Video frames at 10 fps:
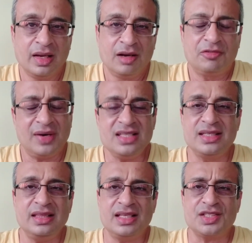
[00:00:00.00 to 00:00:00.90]
Friends,
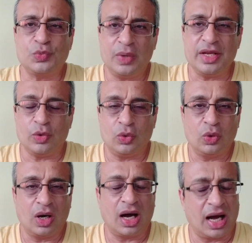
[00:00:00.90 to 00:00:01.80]
in this video,
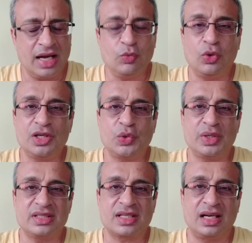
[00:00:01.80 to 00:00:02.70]
I want to
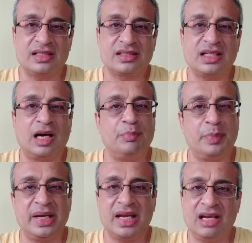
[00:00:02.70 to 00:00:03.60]
discuss a
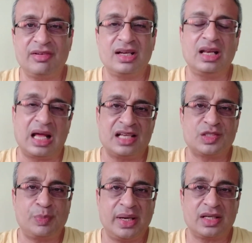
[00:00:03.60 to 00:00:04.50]
behavioral
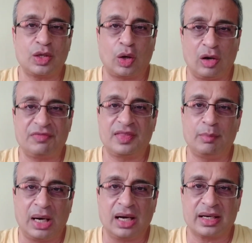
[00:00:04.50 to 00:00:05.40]
aspect of the
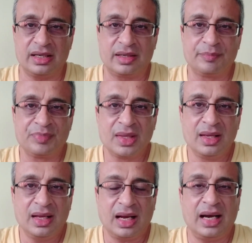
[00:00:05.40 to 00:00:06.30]
market
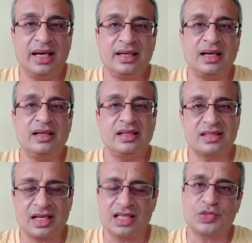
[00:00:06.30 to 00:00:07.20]
and
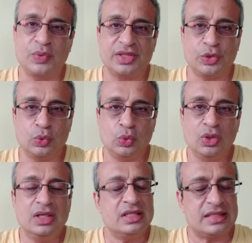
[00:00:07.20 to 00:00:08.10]
discuss with you
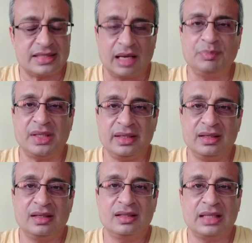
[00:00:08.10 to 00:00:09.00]

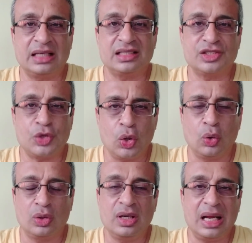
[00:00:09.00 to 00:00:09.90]
something that is
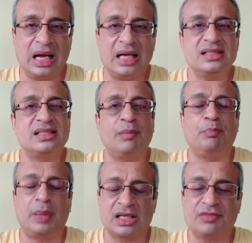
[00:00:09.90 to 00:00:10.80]
known as the
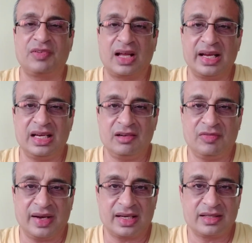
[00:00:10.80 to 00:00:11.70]
butterfly
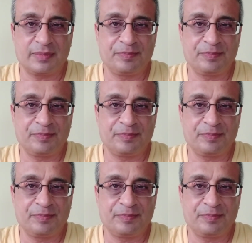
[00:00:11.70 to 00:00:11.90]
effect.